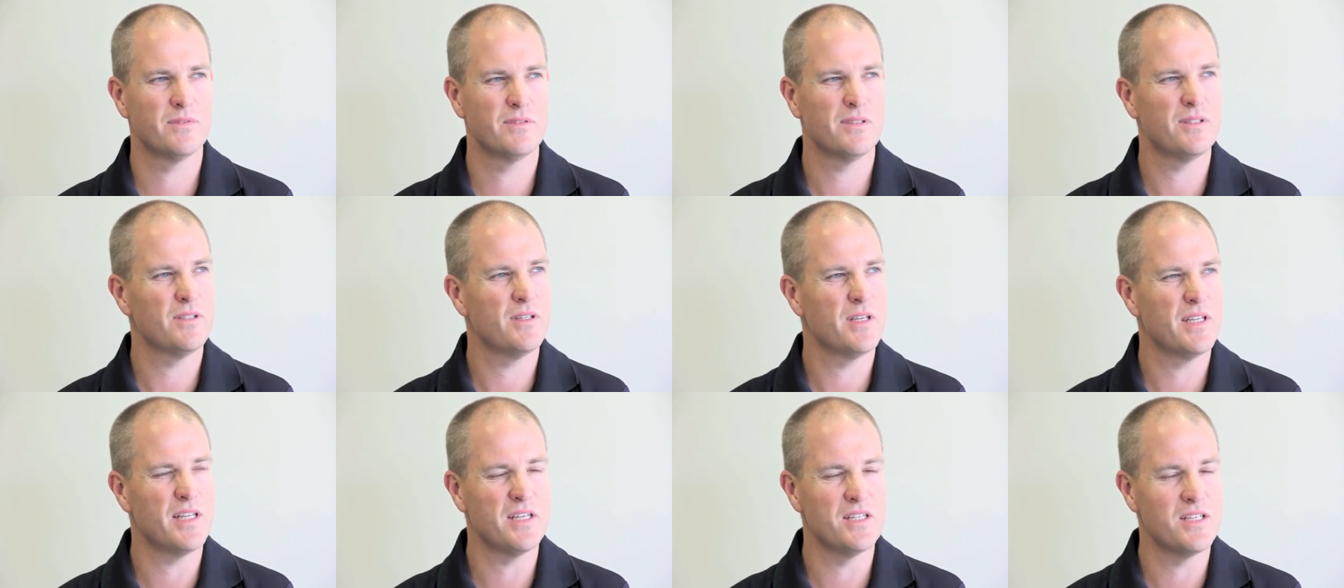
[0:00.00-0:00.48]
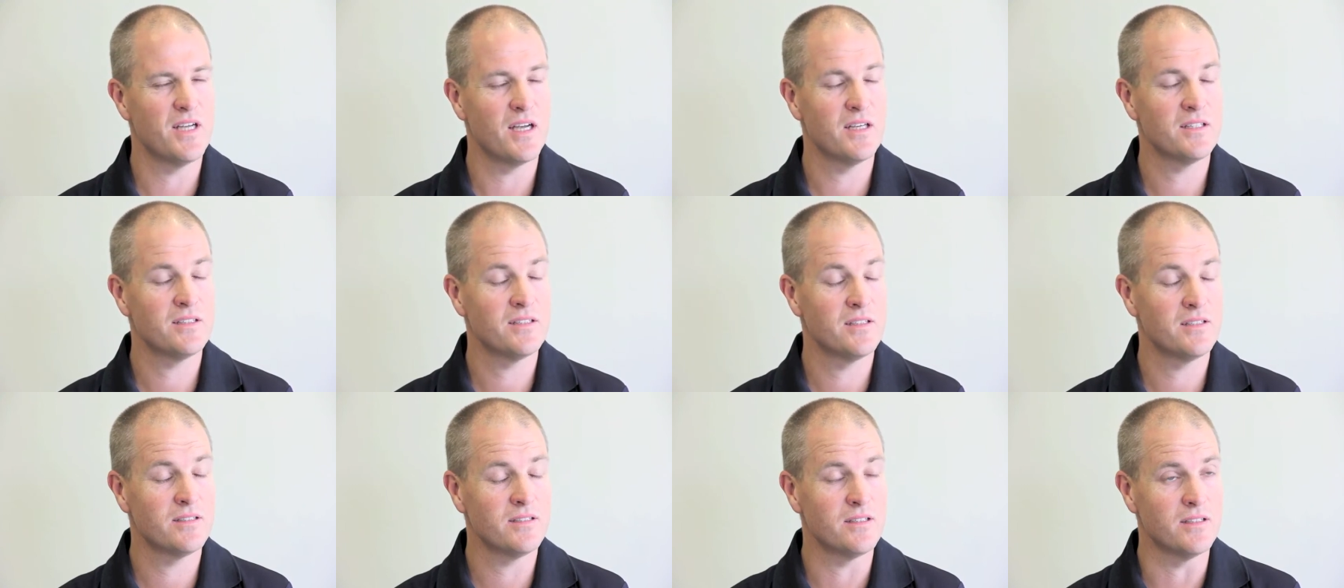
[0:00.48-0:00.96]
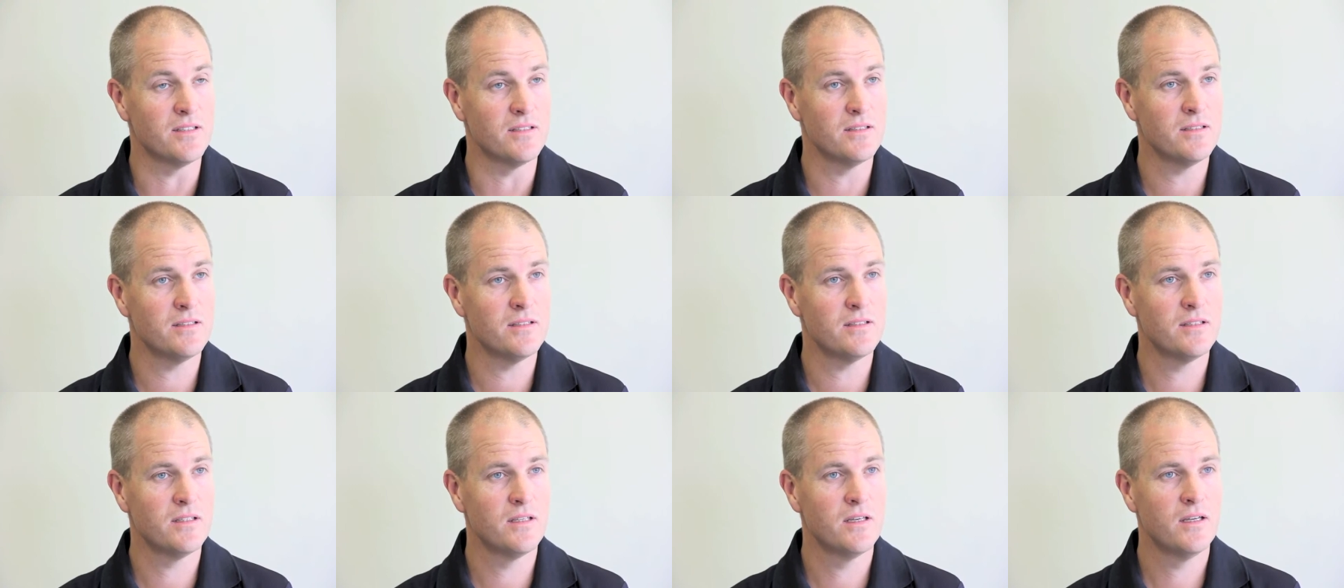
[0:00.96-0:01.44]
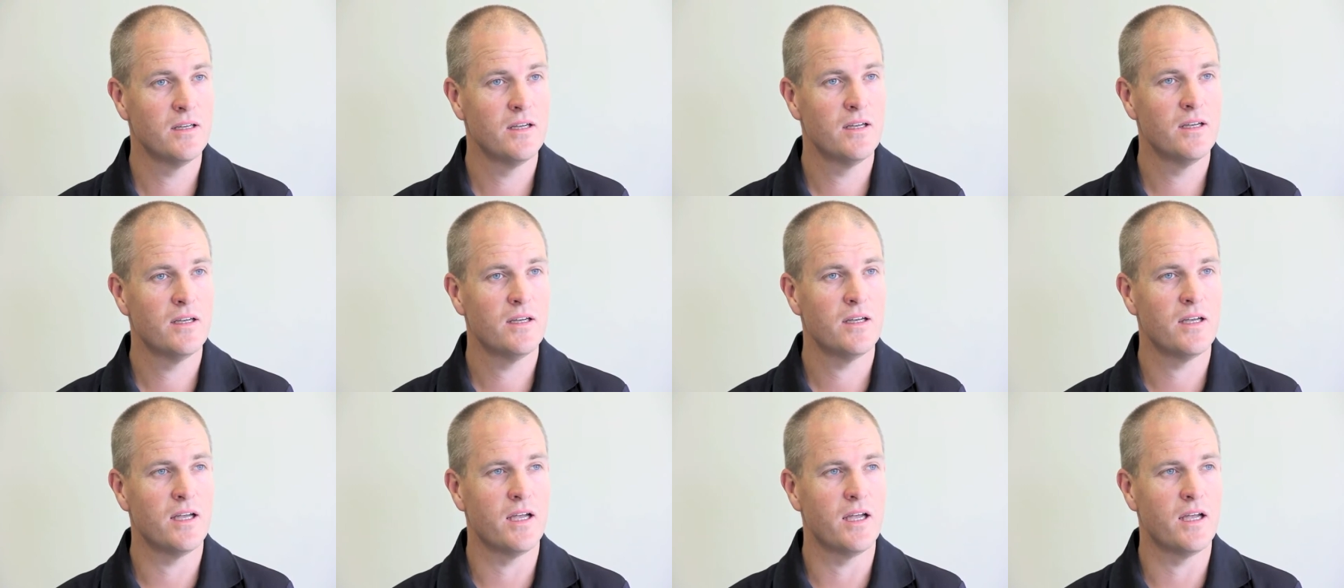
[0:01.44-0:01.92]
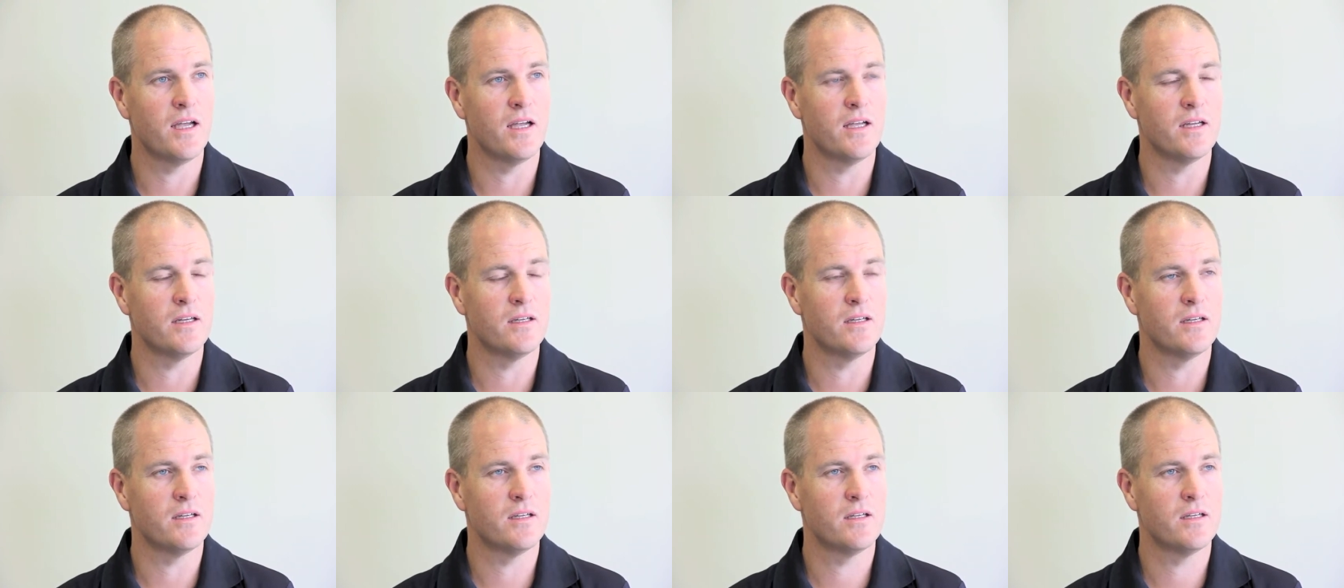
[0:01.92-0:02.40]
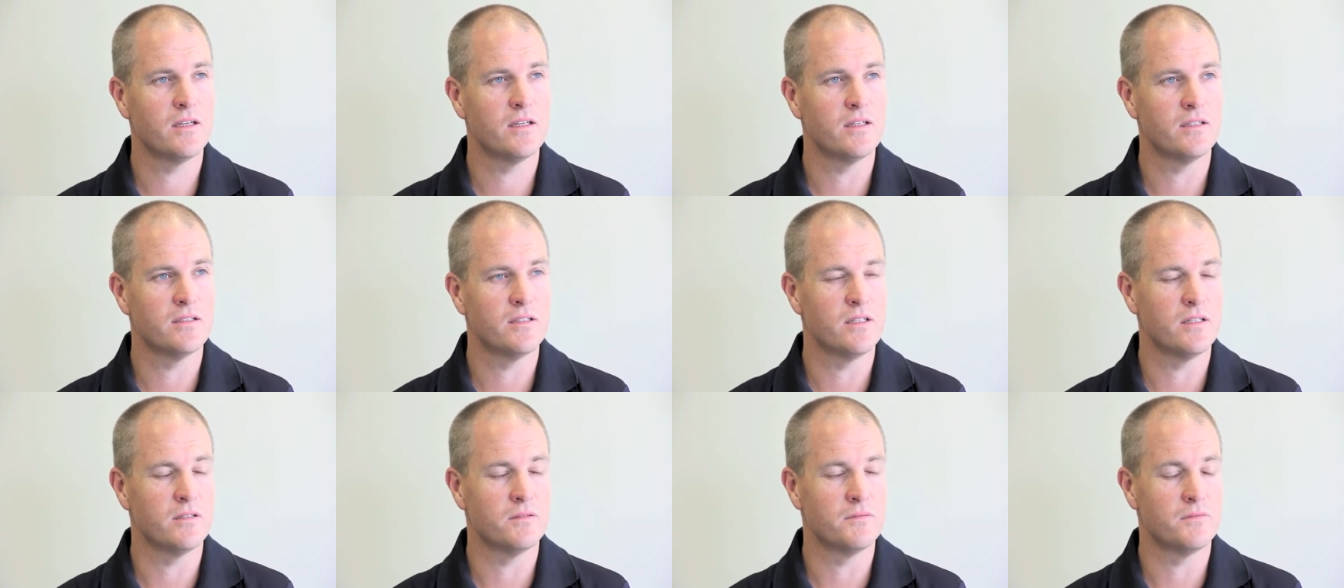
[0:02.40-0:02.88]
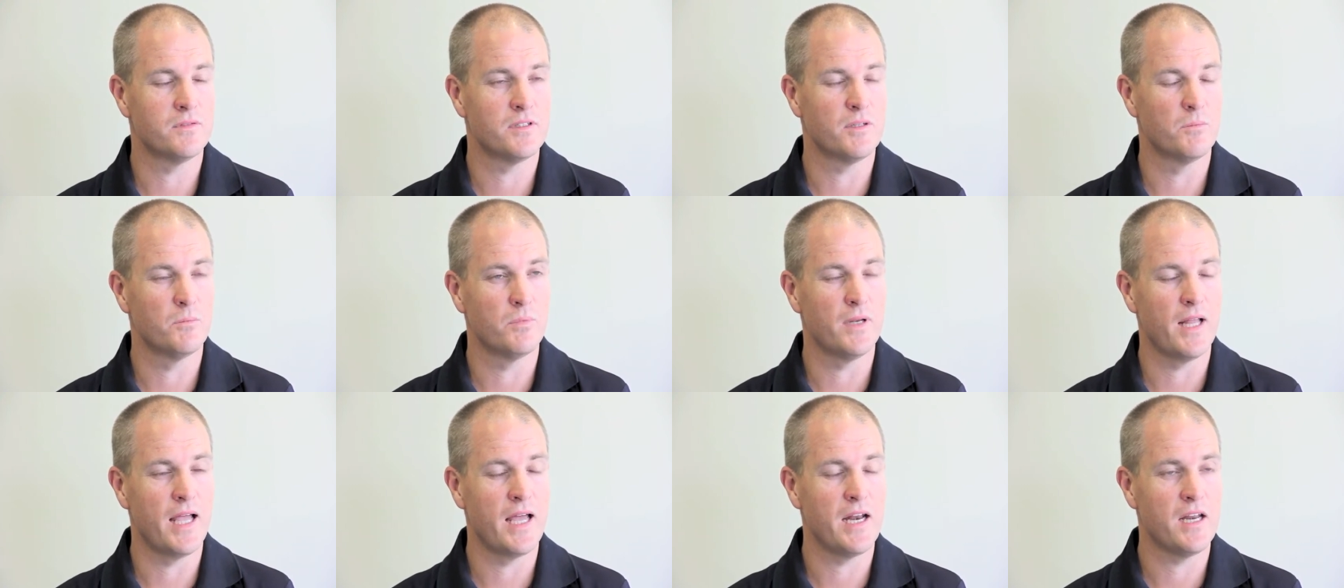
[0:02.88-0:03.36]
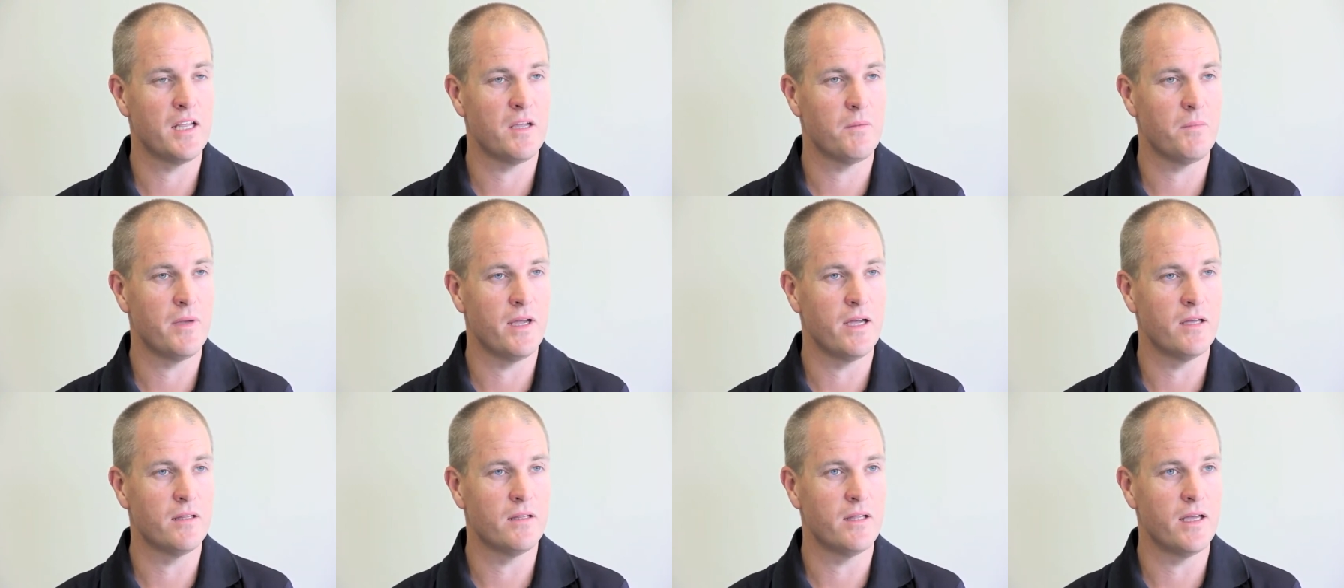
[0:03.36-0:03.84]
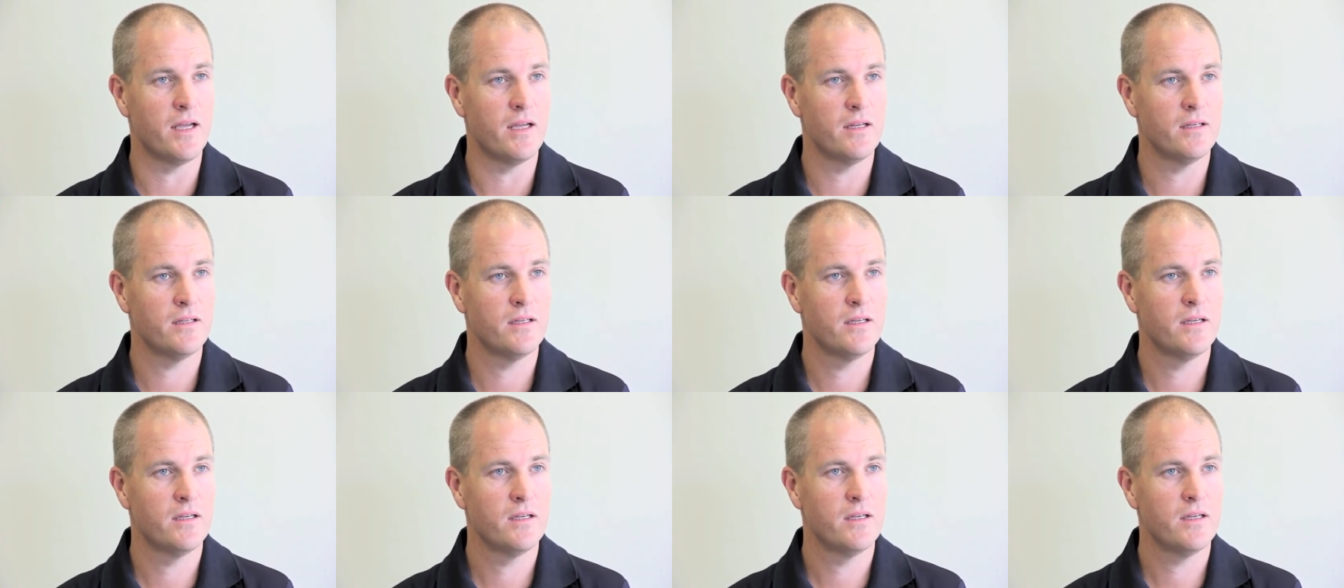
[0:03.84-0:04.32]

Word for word: uh, injustices, and instead of complaining about that,